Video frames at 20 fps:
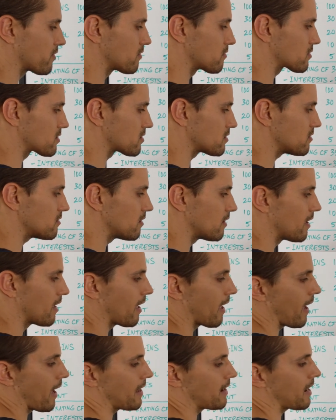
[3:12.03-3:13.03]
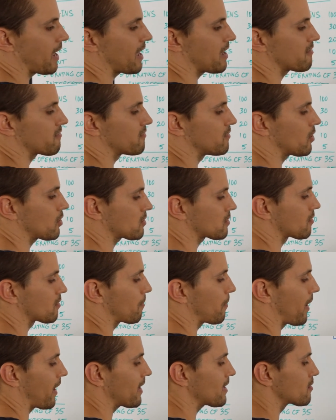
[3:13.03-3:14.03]
future and I have not
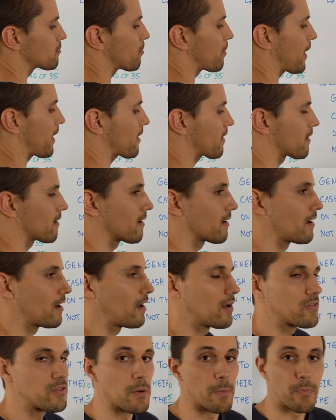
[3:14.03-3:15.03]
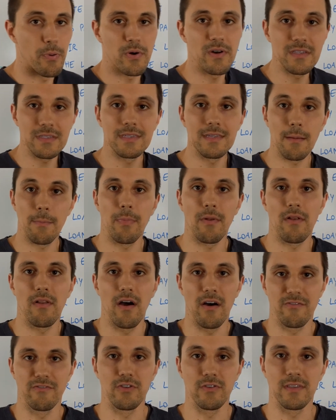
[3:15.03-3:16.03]
paid back the
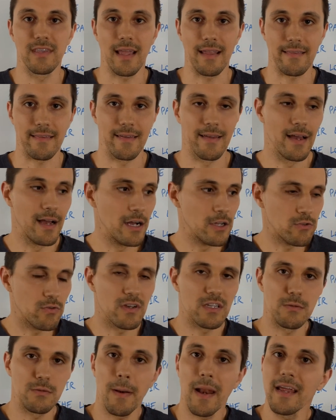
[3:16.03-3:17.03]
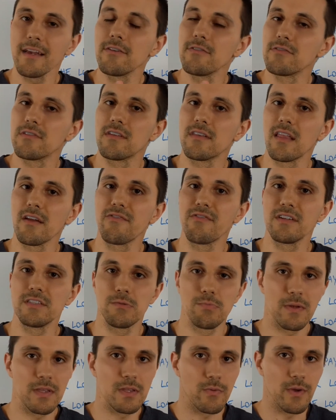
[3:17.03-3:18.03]
principal of the debt. To explain you the
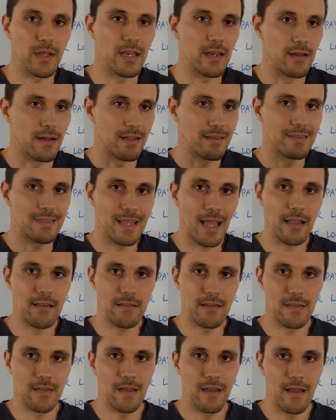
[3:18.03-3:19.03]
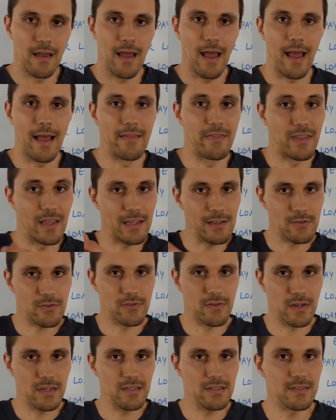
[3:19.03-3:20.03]
difference between debt and
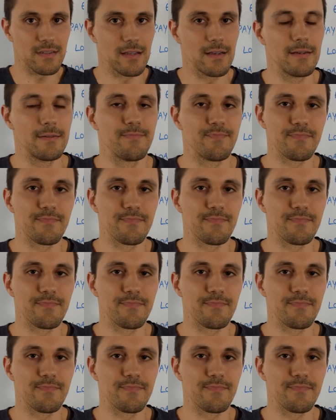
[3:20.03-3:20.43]
interest,